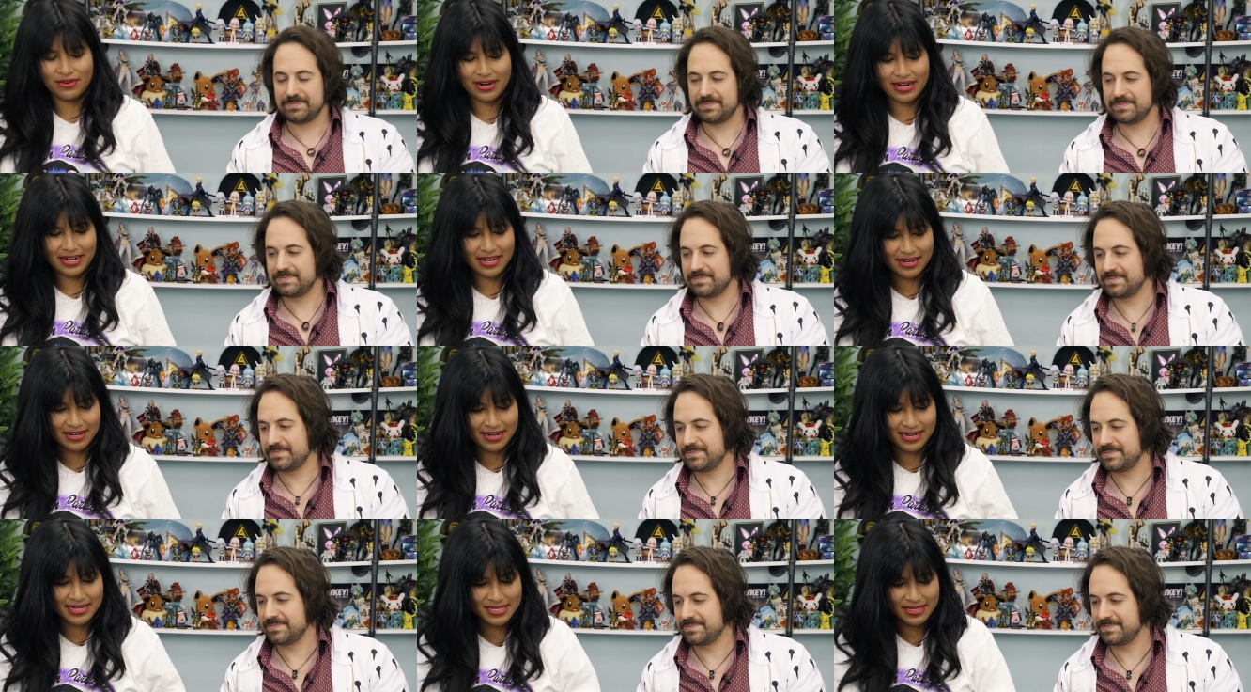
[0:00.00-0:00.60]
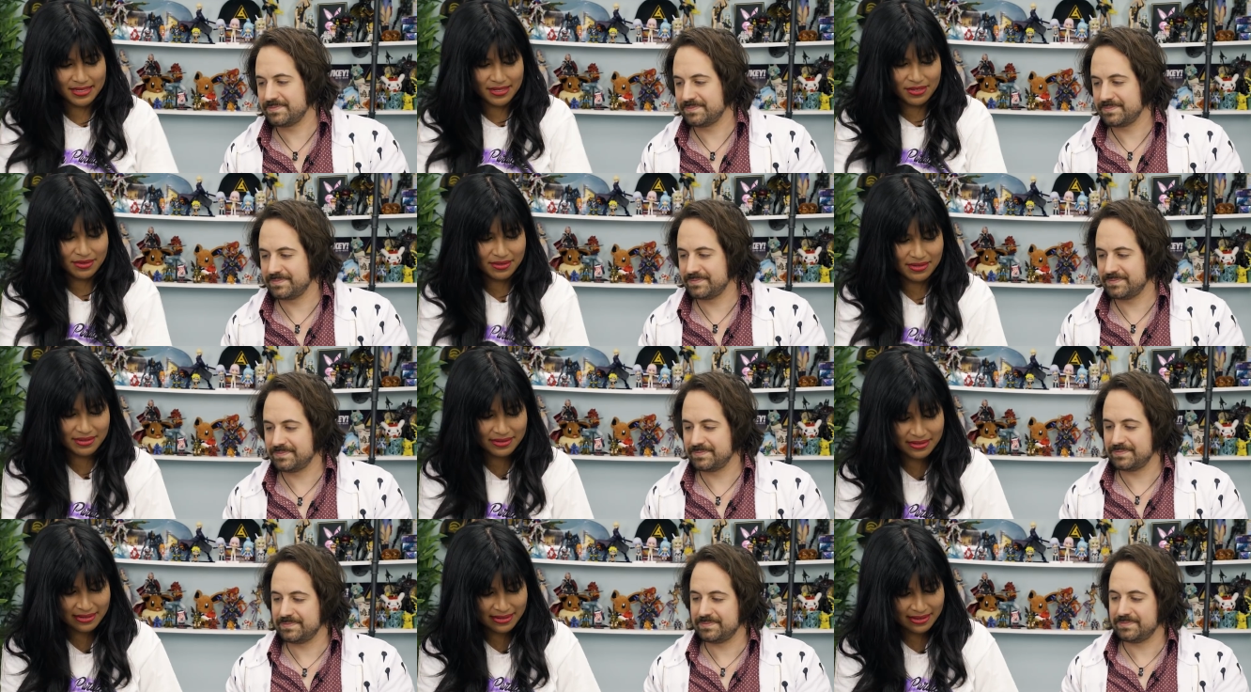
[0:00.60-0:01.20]
Speaker 1: writing a nice little
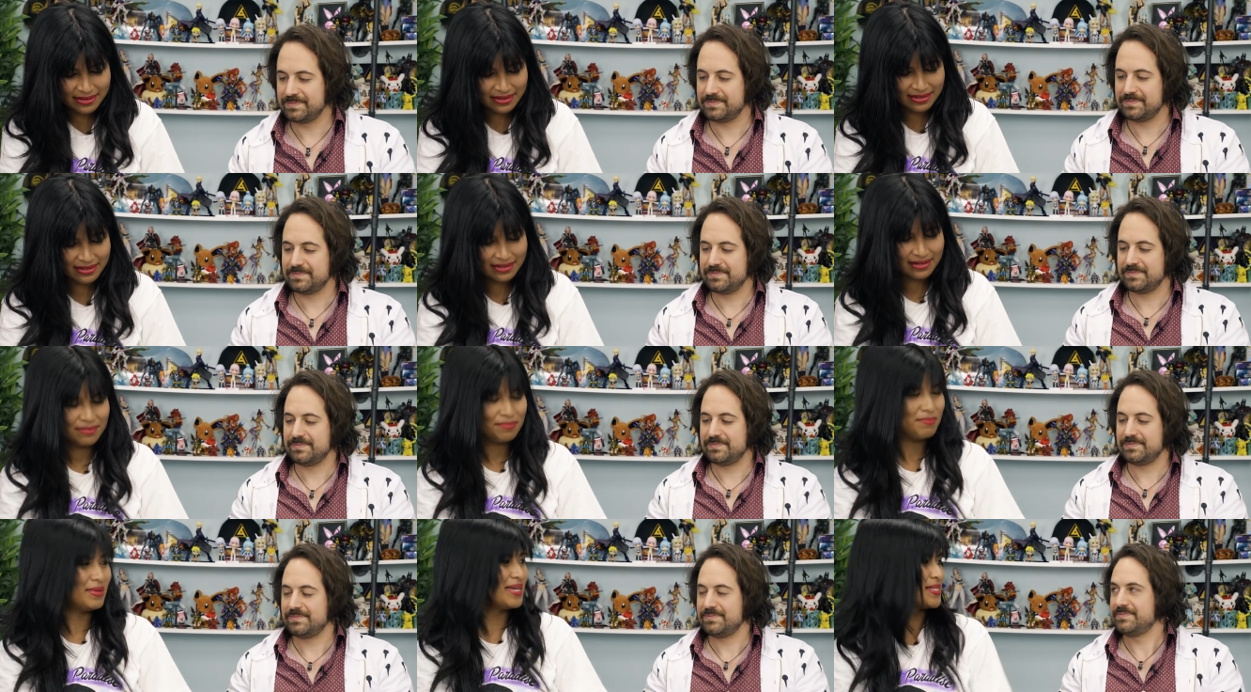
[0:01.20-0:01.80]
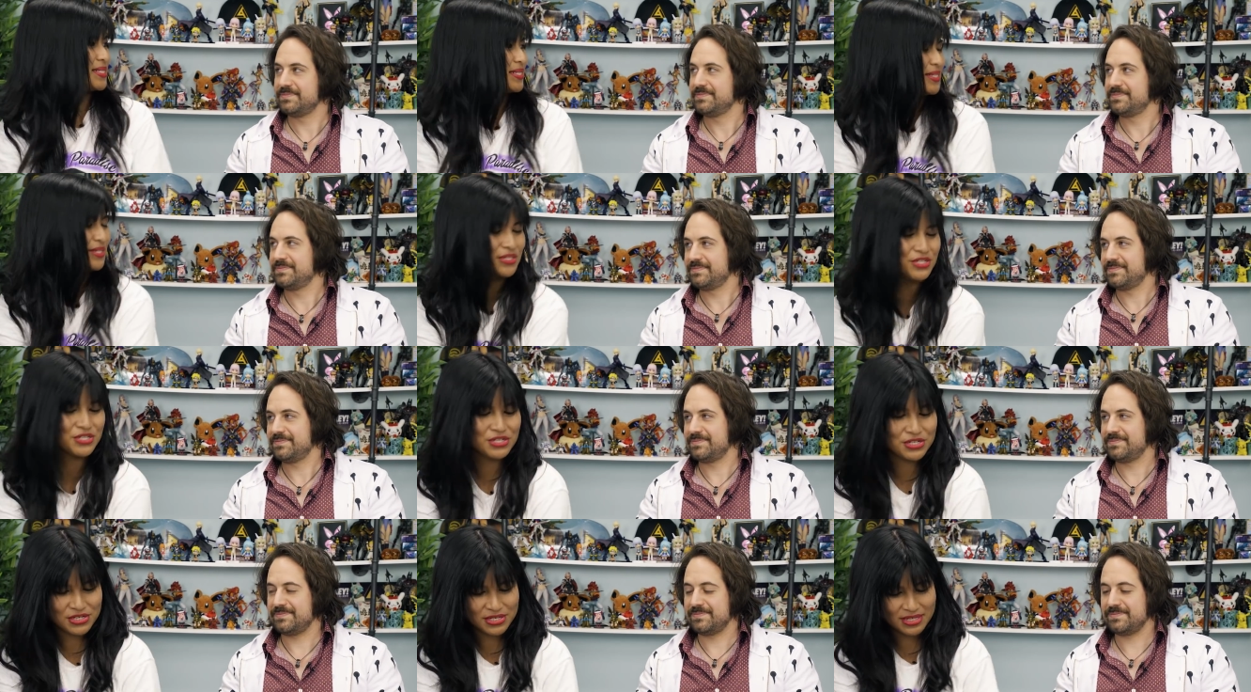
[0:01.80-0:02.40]
message
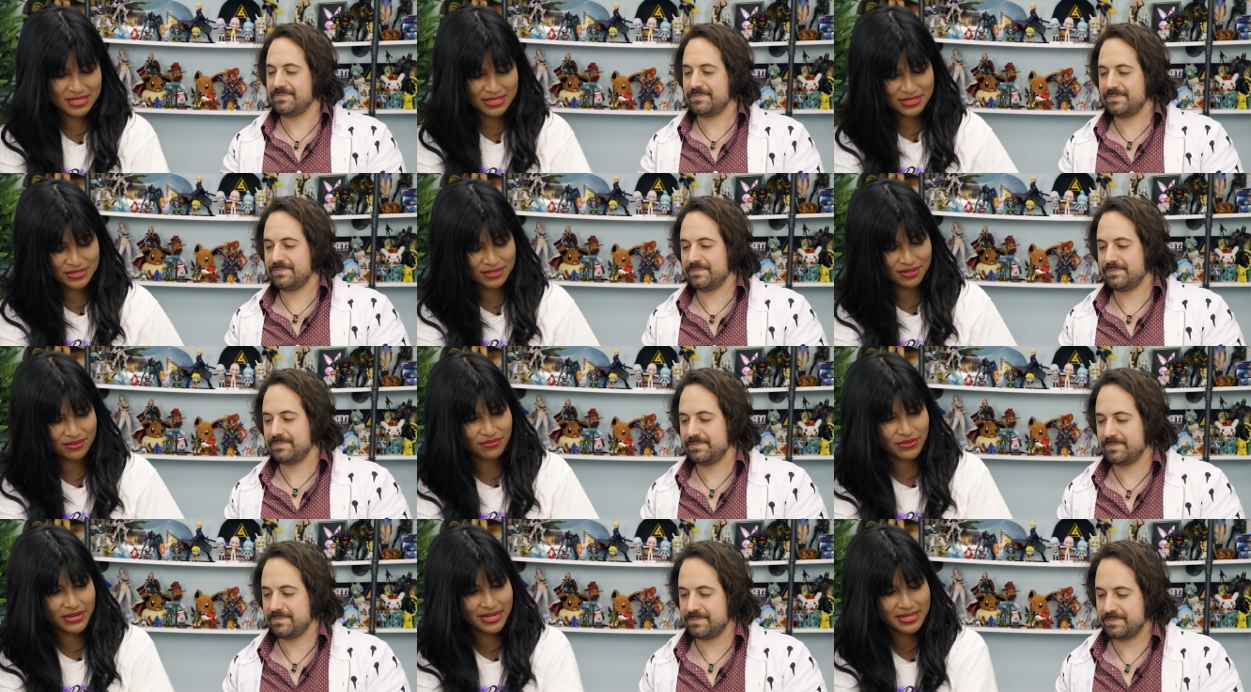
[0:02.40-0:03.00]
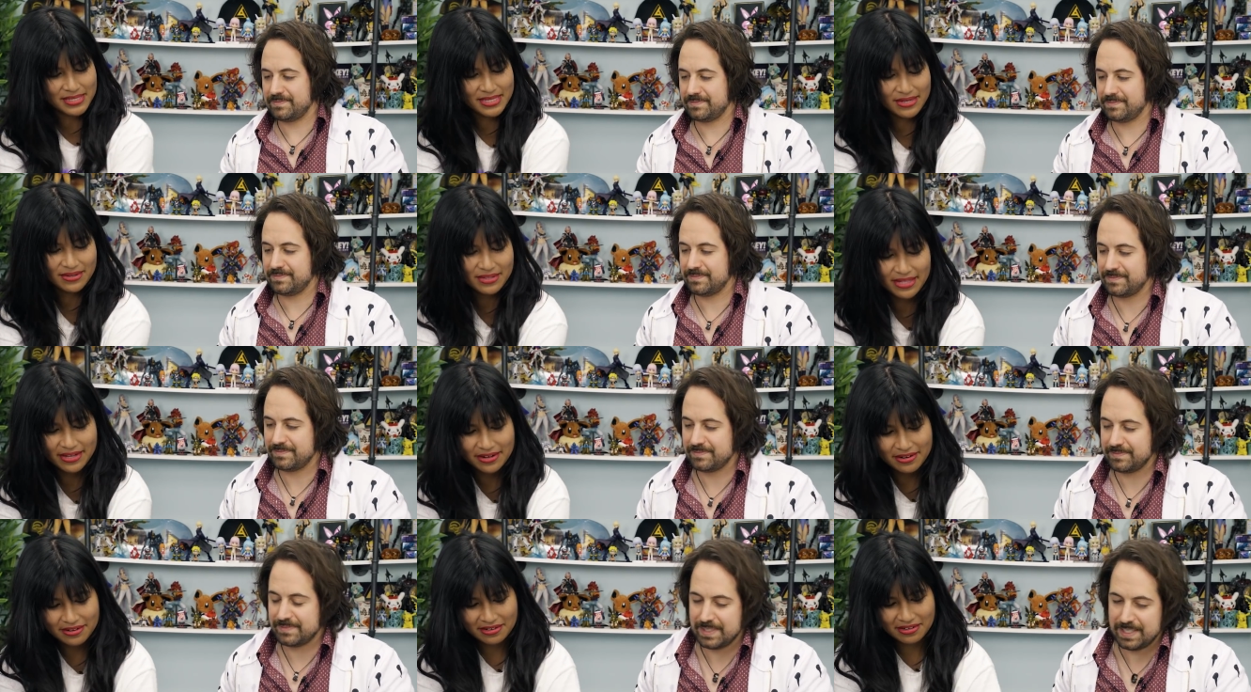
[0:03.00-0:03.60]
to the fans out
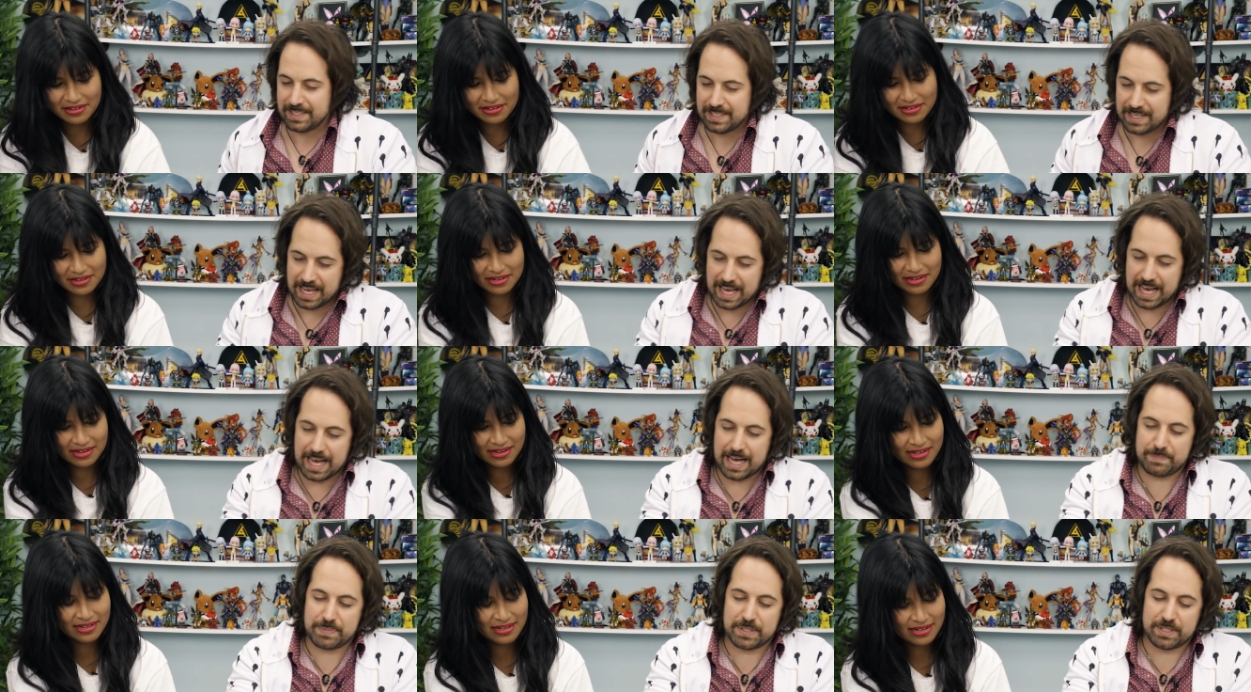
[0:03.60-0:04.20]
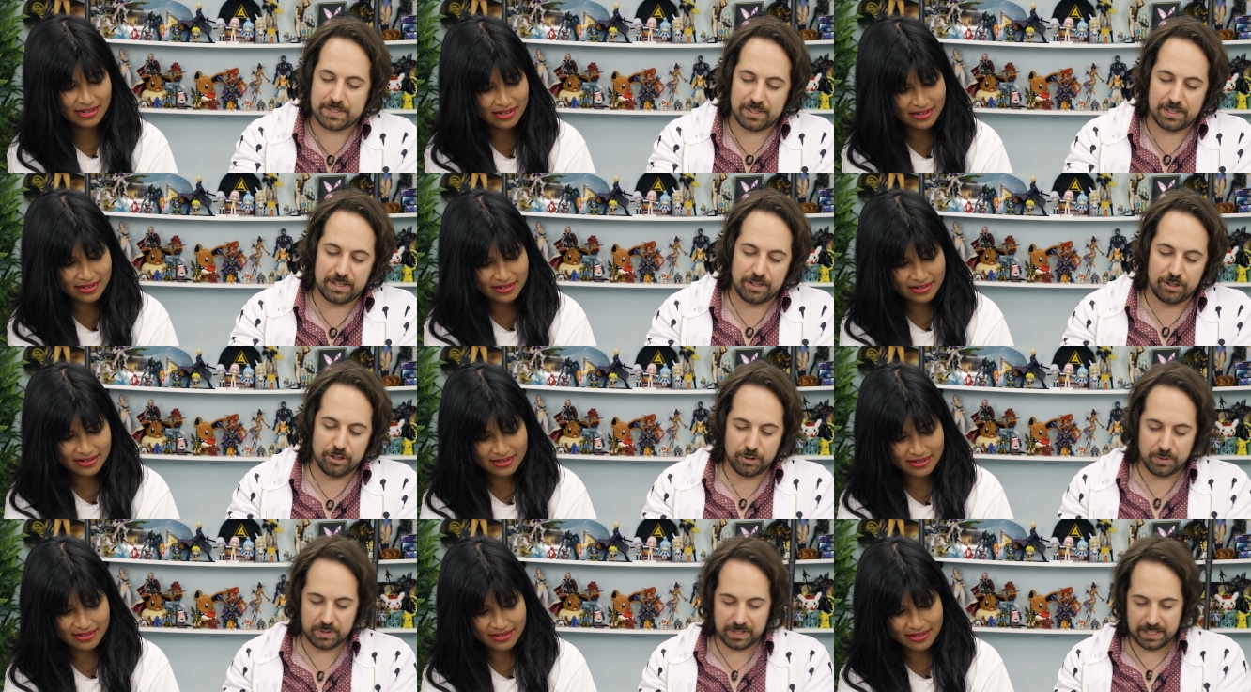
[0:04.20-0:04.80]
there?
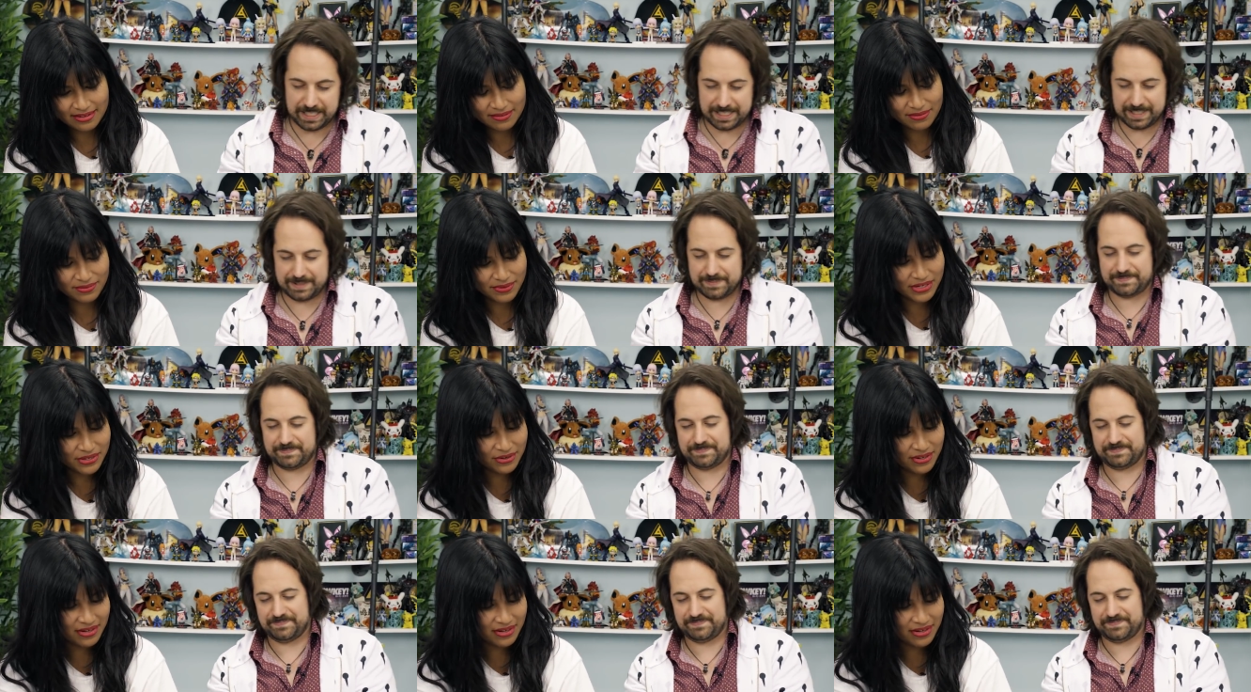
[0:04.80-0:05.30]
Speaker 2: Absolutely.
Speaker 1: Will we